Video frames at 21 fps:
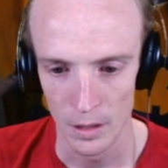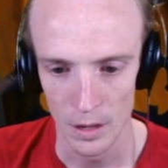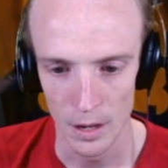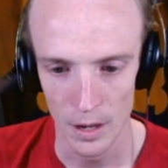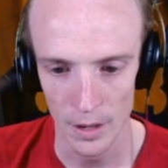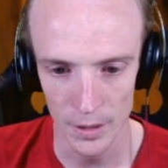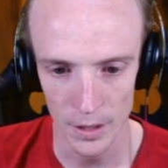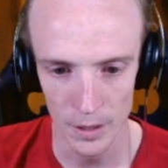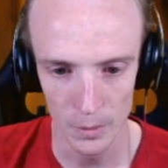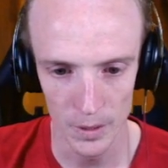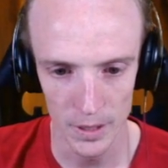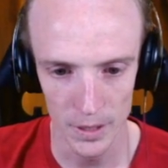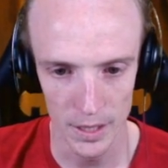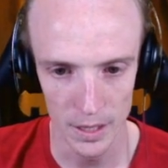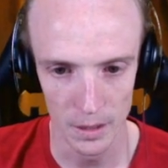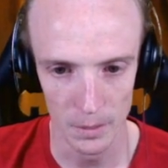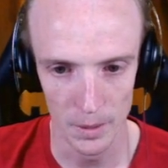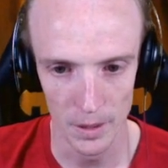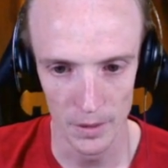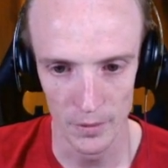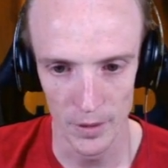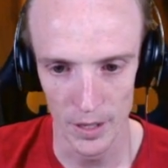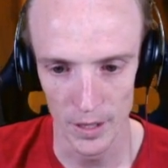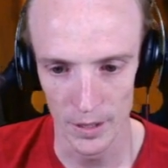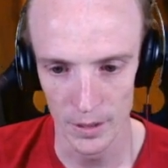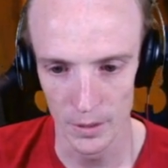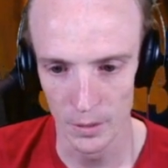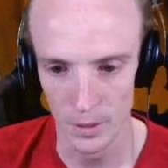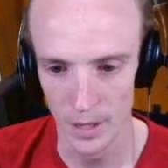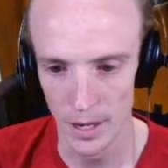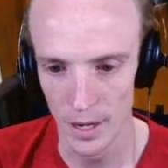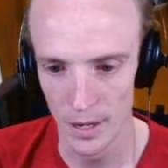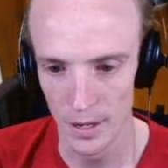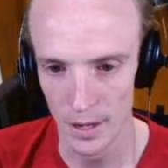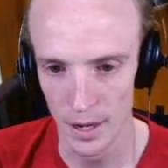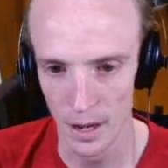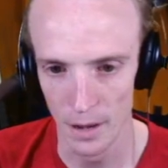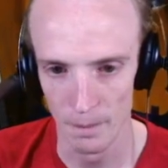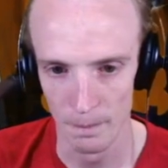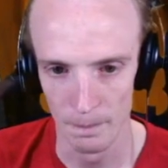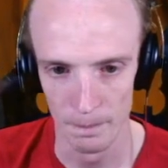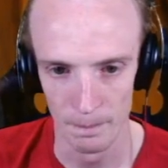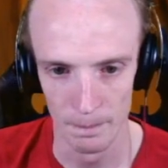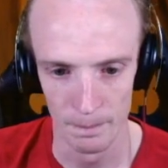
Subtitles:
I think we Celebi and Venusaur down now.